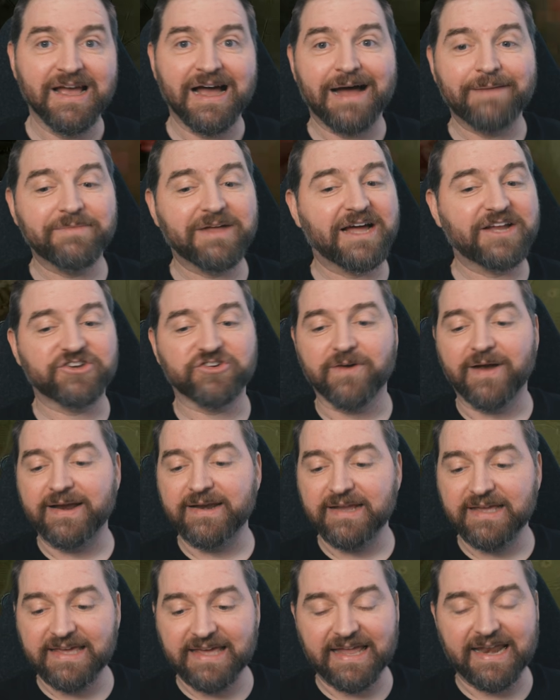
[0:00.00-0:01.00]
I'm not trying
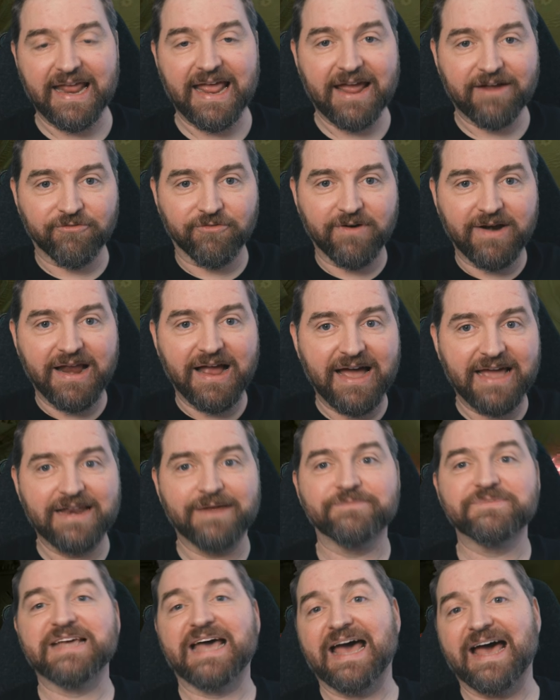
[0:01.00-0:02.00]
to get every
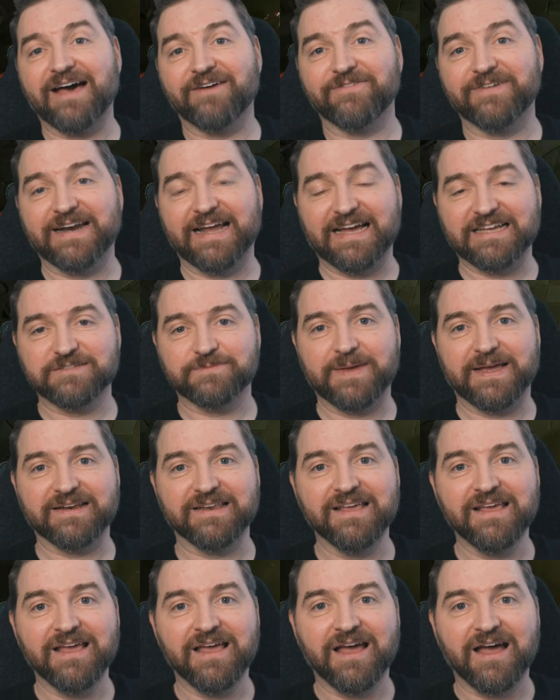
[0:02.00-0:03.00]
item to have an aspect.